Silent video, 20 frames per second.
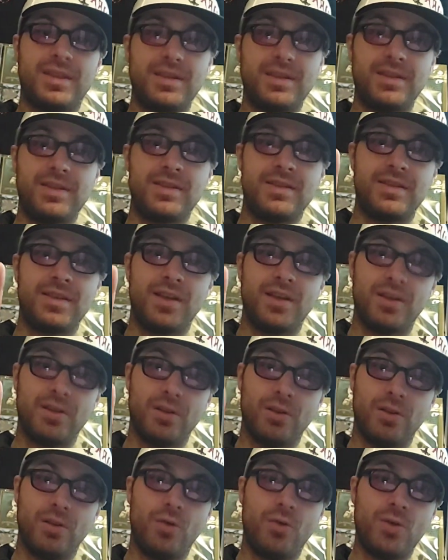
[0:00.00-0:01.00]
This is
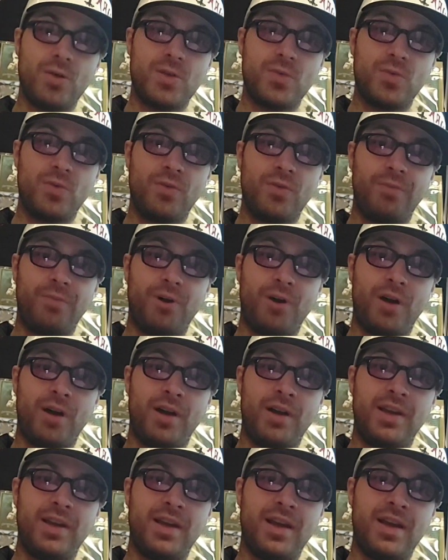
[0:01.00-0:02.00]
the Lotus Wolf
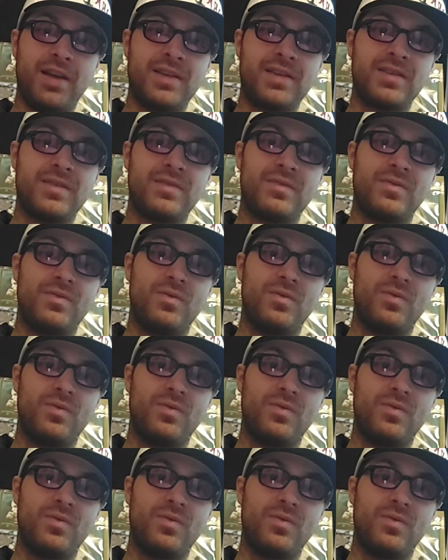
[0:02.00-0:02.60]
Podcast